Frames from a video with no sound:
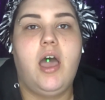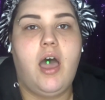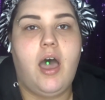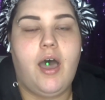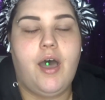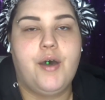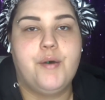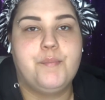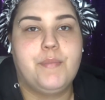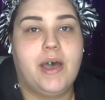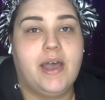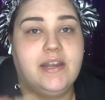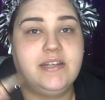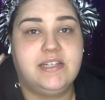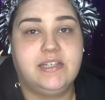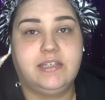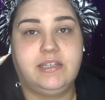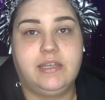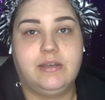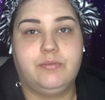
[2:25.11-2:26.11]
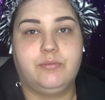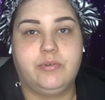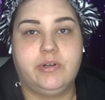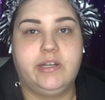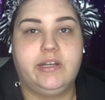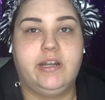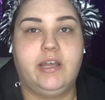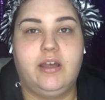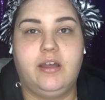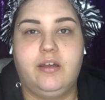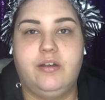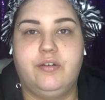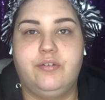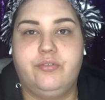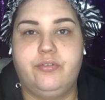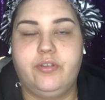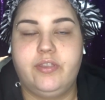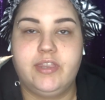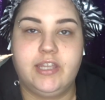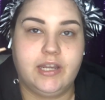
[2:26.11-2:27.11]
I did get rid
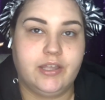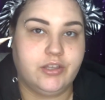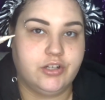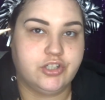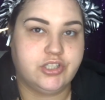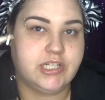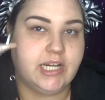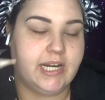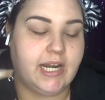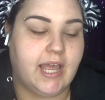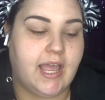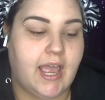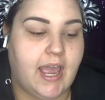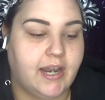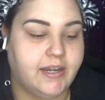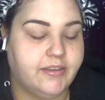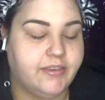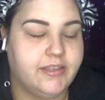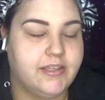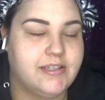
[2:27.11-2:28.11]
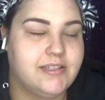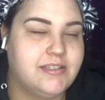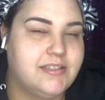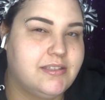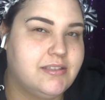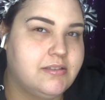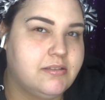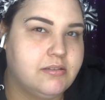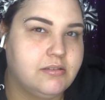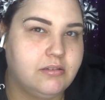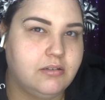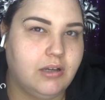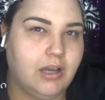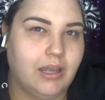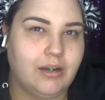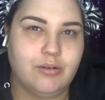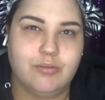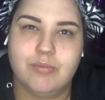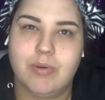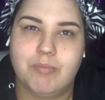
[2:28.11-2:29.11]
of the other shade I had of this.
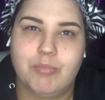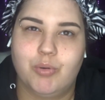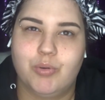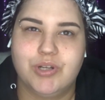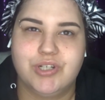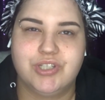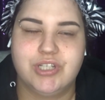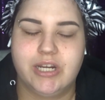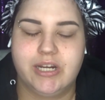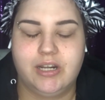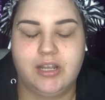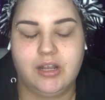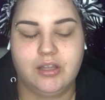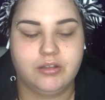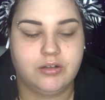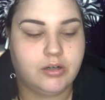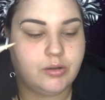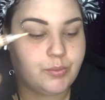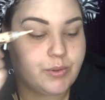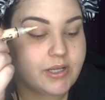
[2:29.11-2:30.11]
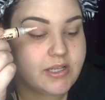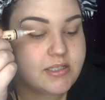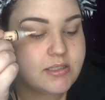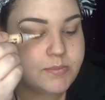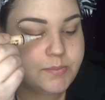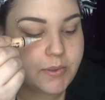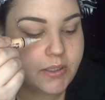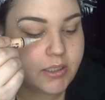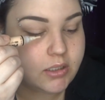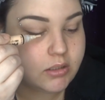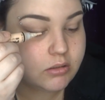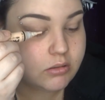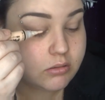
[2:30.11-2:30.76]
I don't remember what shade color it was, but